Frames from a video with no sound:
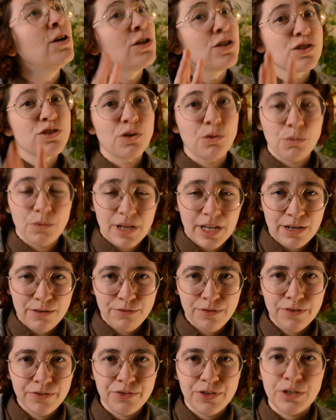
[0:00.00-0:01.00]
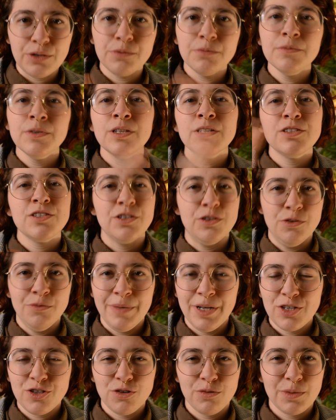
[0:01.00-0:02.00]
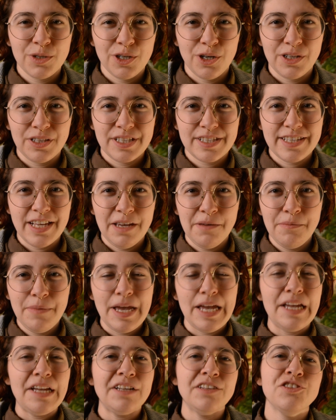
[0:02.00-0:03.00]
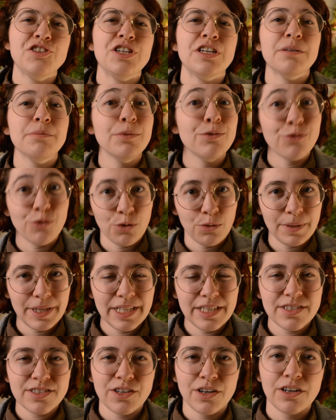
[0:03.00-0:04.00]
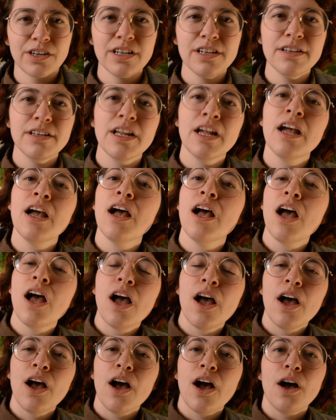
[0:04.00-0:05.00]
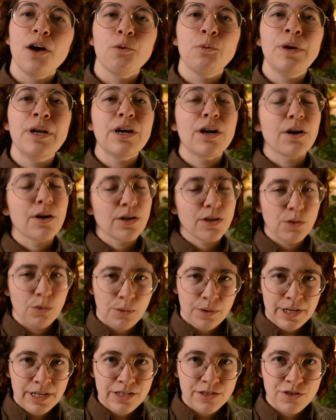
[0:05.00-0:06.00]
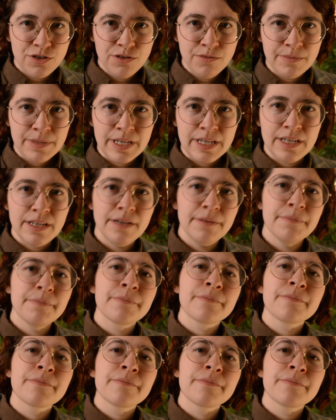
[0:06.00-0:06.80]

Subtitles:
So, in review, to make sure we're on the same page here before we get started, we are going to be